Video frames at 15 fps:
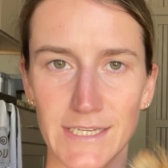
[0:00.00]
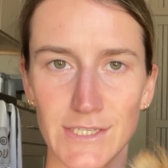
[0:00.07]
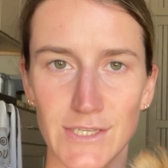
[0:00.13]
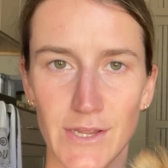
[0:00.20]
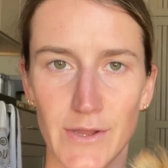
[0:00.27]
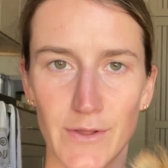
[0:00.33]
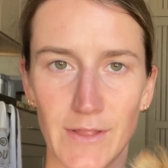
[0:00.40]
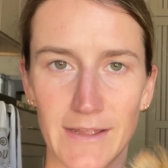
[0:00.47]

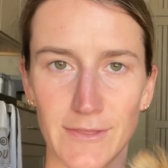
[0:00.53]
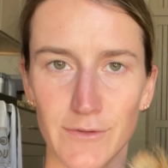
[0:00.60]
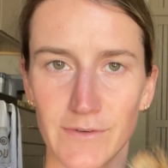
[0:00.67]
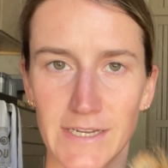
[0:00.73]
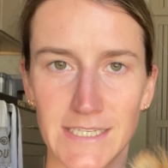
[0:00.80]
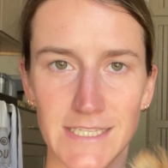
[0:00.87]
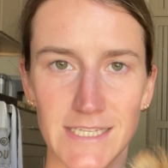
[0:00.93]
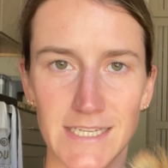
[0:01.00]
So the
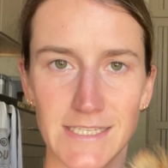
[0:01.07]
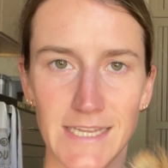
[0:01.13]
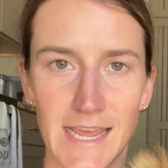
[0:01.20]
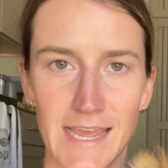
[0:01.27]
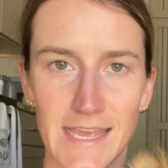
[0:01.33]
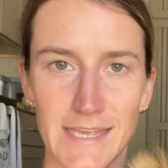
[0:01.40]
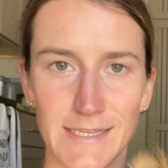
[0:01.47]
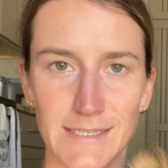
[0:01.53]
rest of the
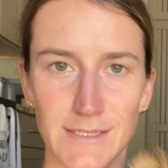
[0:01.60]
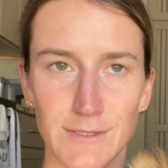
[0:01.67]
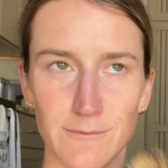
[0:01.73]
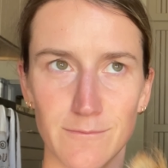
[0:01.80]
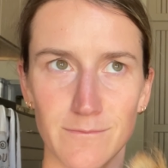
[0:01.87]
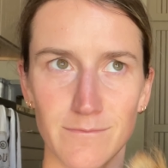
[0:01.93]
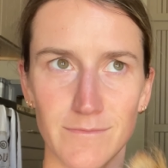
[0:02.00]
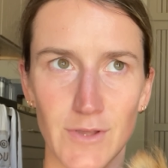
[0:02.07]
day is
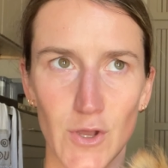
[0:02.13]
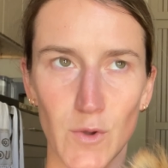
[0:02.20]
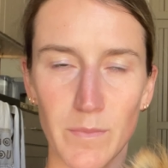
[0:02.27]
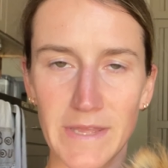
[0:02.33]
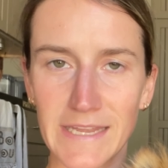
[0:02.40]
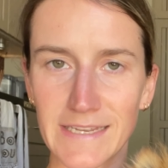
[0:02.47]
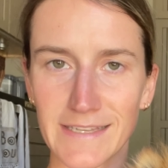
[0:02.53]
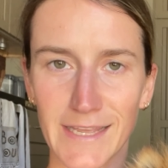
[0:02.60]

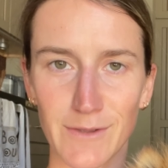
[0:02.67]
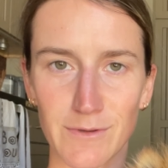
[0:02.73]
open.